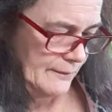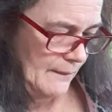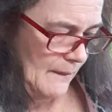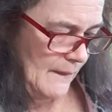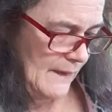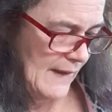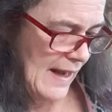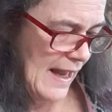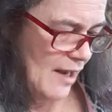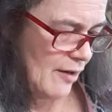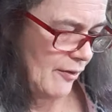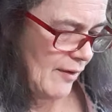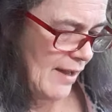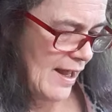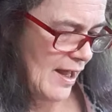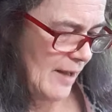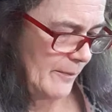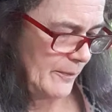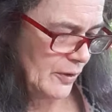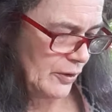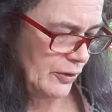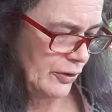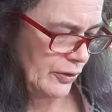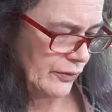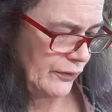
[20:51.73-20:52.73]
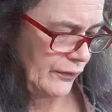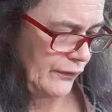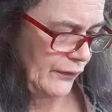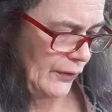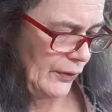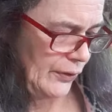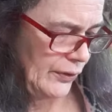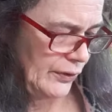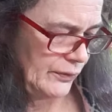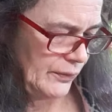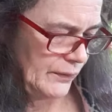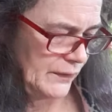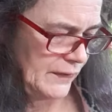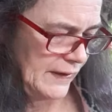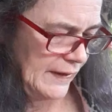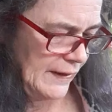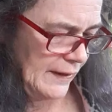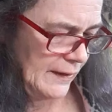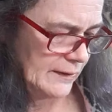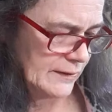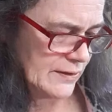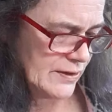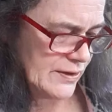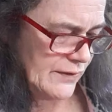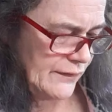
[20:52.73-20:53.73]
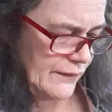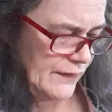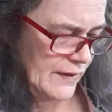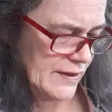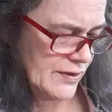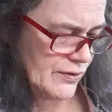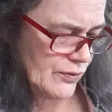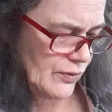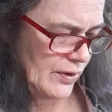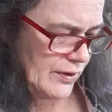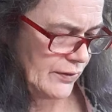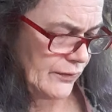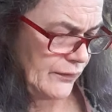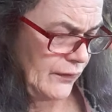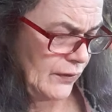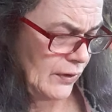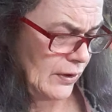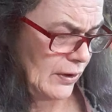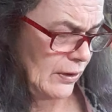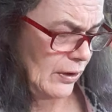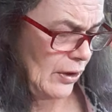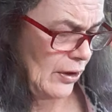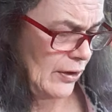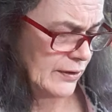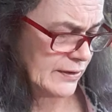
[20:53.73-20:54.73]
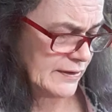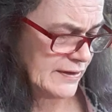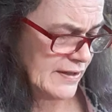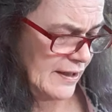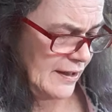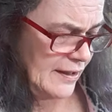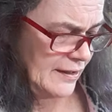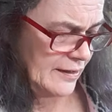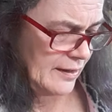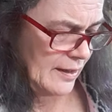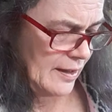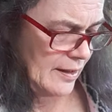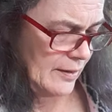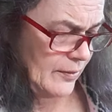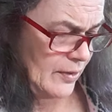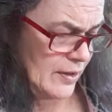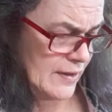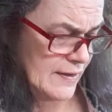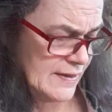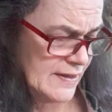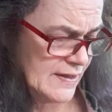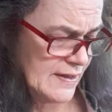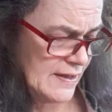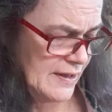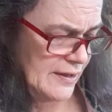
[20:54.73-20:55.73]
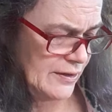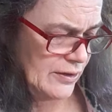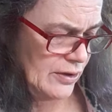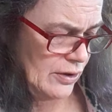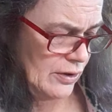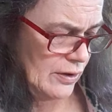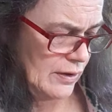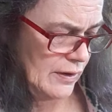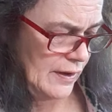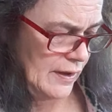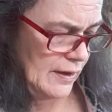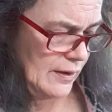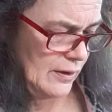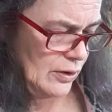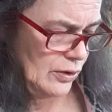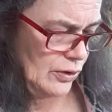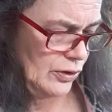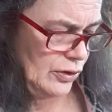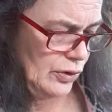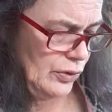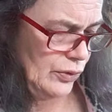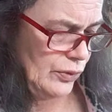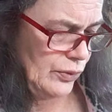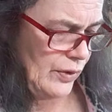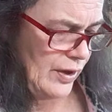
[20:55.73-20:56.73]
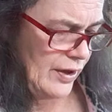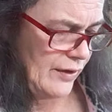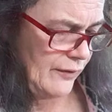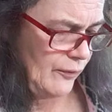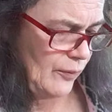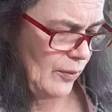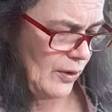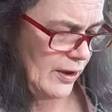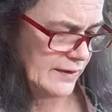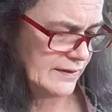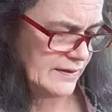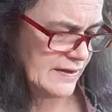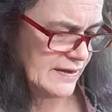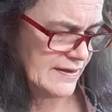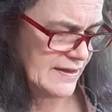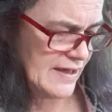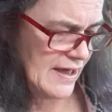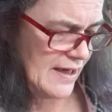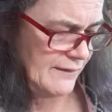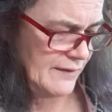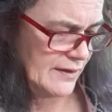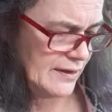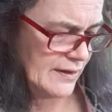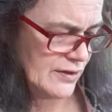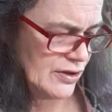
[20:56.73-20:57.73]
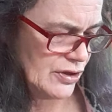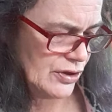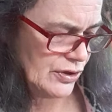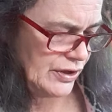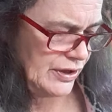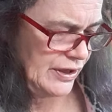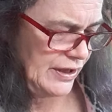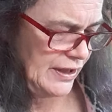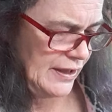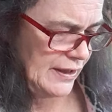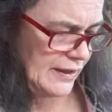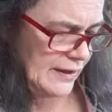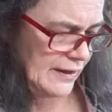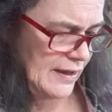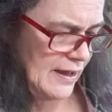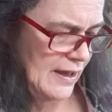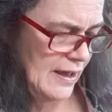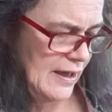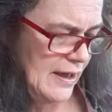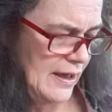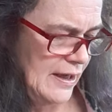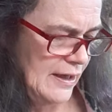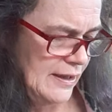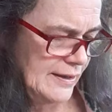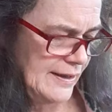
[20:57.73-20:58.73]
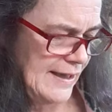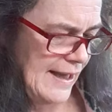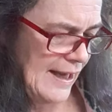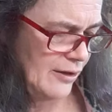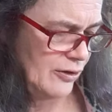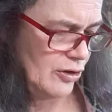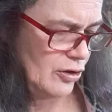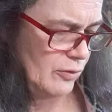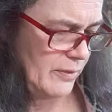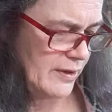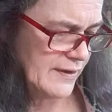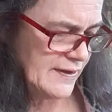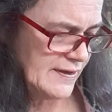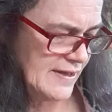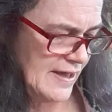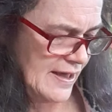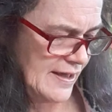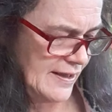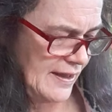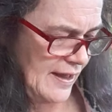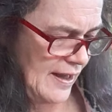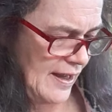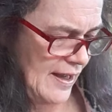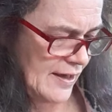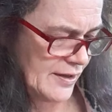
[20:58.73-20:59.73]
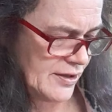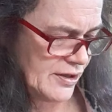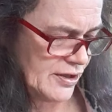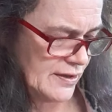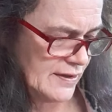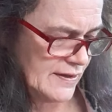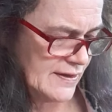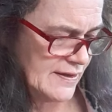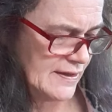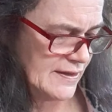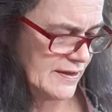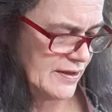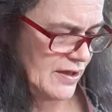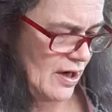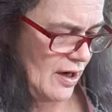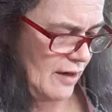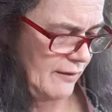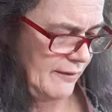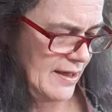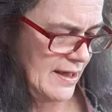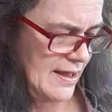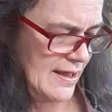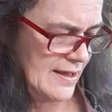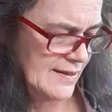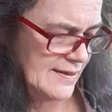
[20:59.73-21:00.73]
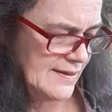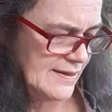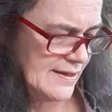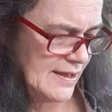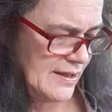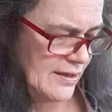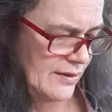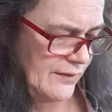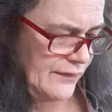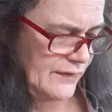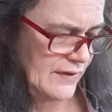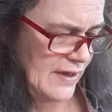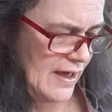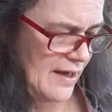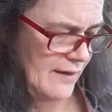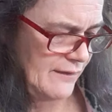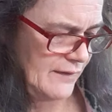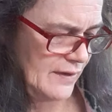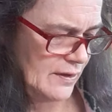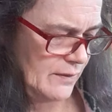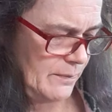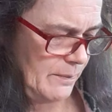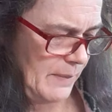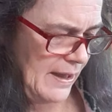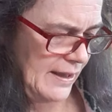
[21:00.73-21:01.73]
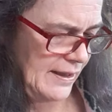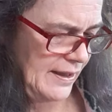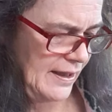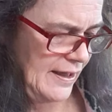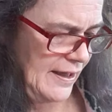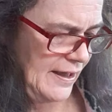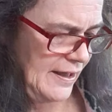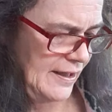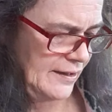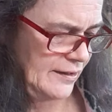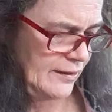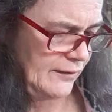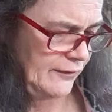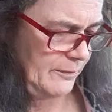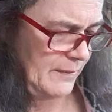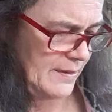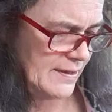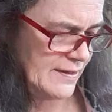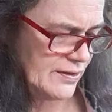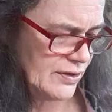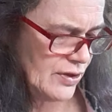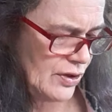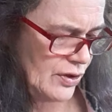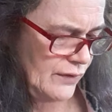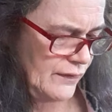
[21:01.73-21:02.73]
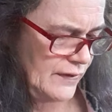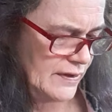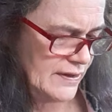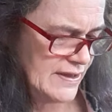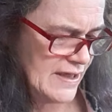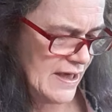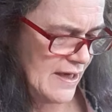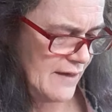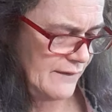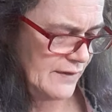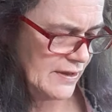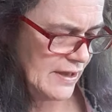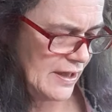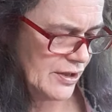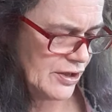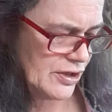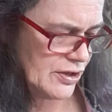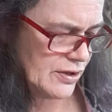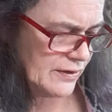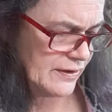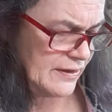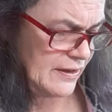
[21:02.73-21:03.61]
Now Abner conferred with the elders of Israel. For a long time now, he said, You have wanted David as your king. Now you must take action, since Yahweh has said of David, By the hand of my servant David I shall